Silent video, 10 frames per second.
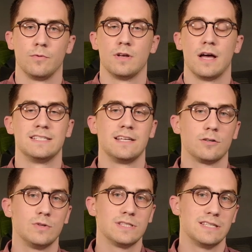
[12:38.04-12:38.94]
A
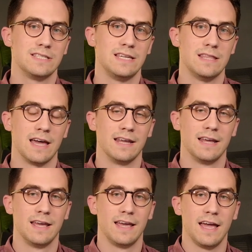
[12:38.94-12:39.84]
seller wants to see that,
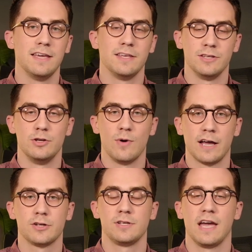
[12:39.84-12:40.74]
hey, you
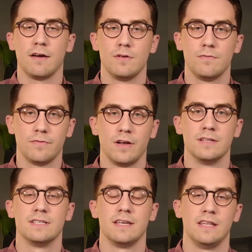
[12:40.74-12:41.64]
actually have the
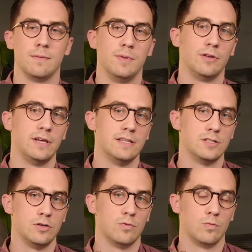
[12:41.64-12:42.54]
funds and the ability
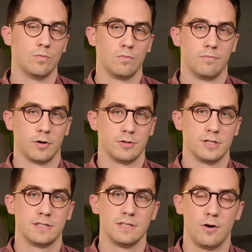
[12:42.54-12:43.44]
to
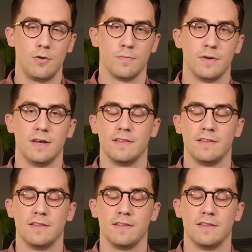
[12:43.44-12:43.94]
purchase this home.